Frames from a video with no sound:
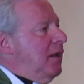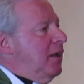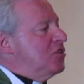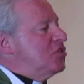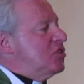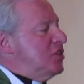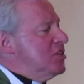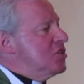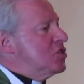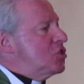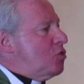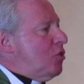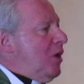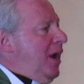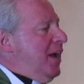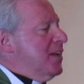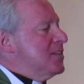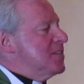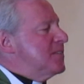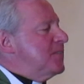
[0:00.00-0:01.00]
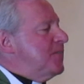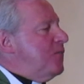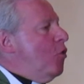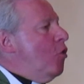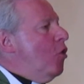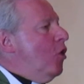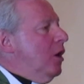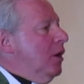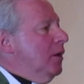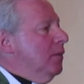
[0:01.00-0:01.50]
and she's
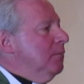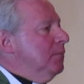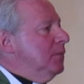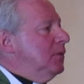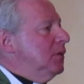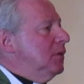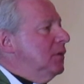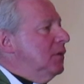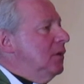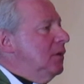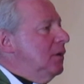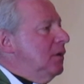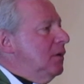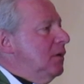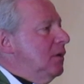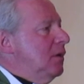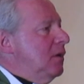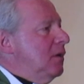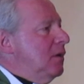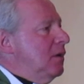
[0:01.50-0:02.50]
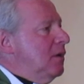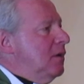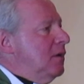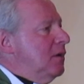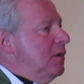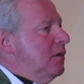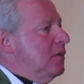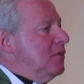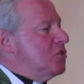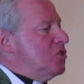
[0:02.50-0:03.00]
transformed.
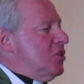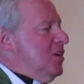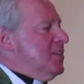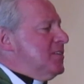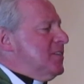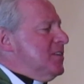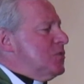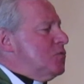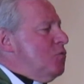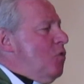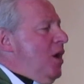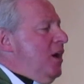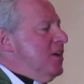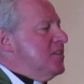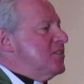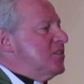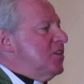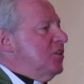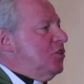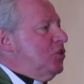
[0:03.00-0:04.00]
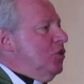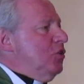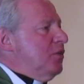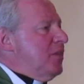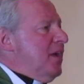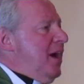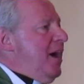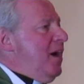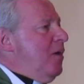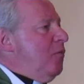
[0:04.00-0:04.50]
Jesus wants to do
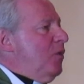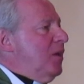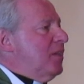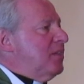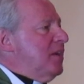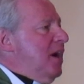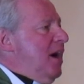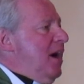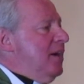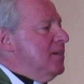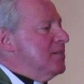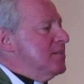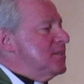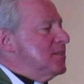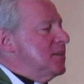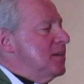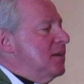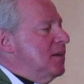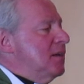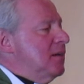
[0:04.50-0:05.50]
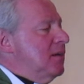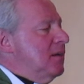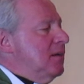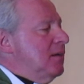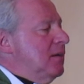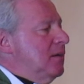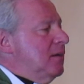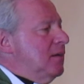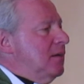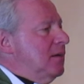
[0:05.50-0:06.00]
that with us,
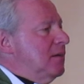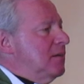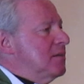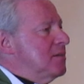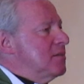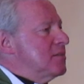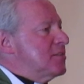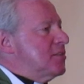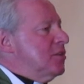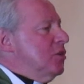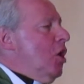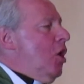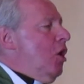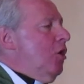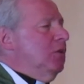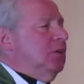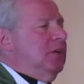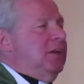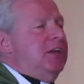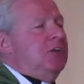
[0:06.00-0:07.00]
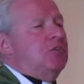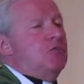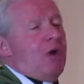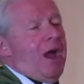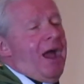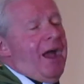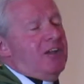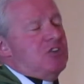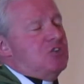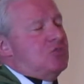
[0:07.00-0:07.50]
slowly,
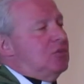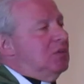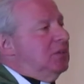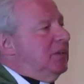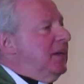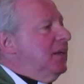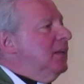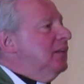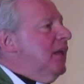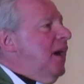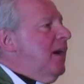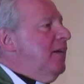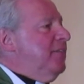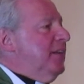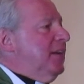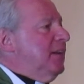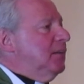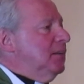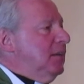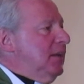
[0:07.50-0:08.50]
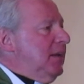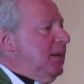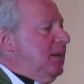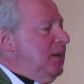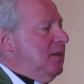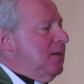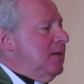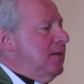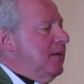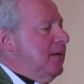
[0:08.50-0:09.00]
gradually,
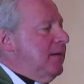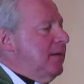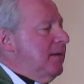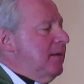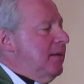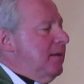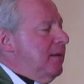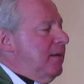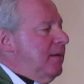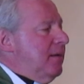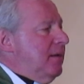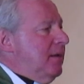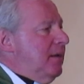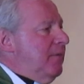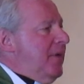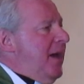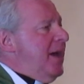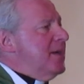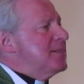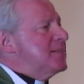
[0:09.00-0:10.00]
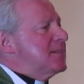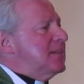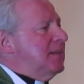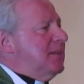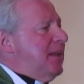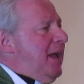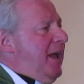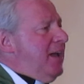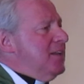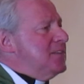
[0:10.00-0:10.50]
lovingly. And that's
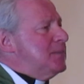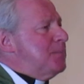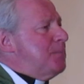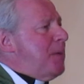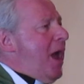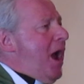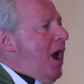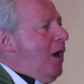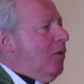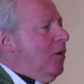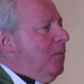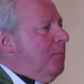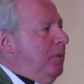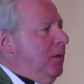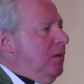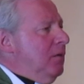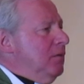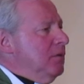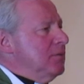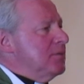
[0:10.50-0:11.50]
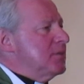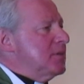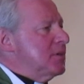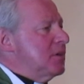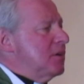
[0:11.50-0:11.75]
today's parables.